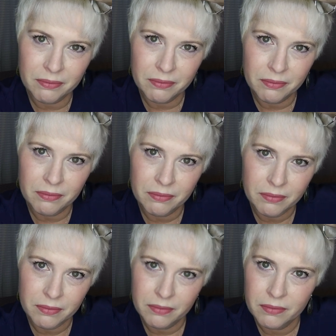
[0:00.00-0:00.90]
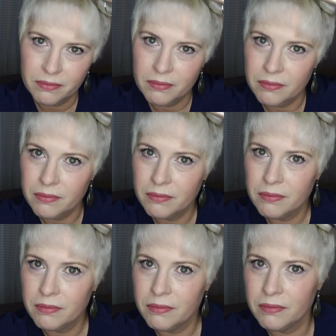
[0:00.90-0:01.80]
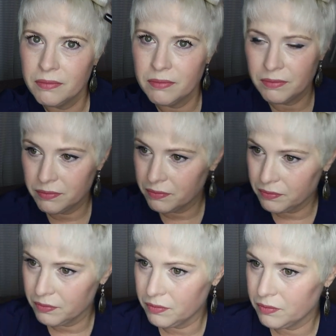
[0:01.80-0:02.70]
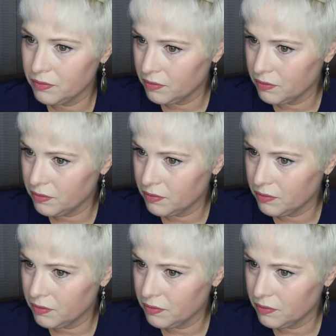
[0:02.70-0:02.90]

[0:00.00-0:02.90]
[no speech]